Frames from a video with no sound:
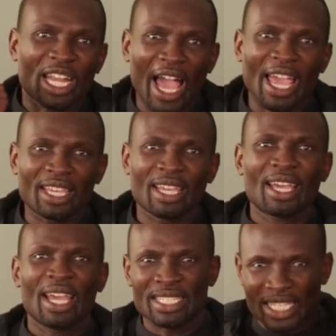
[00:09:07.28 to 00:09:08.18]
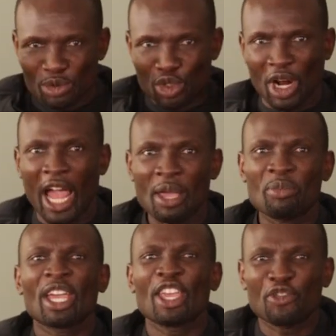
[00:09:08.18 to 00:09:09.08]
like and
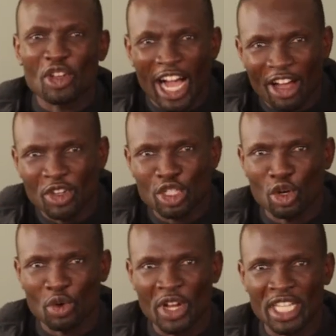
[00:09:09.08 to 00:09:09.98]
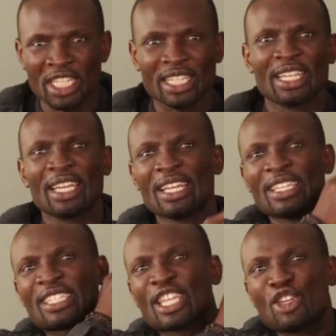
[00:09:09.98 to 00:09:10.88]
subscribe if you haven't already.
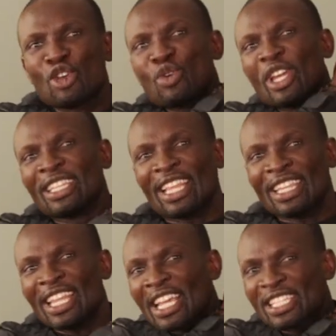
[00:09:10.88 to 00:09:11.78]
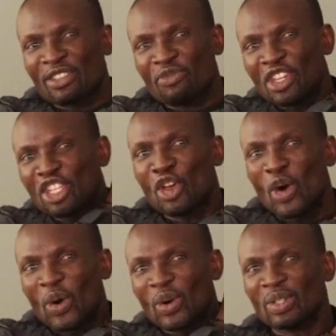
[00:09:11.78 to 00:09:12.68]
See you in the next
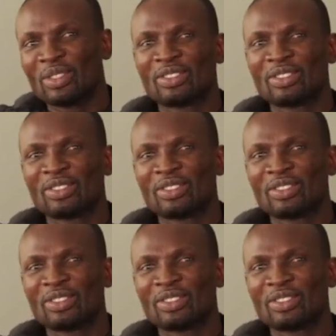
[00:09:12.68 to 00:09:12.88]
video.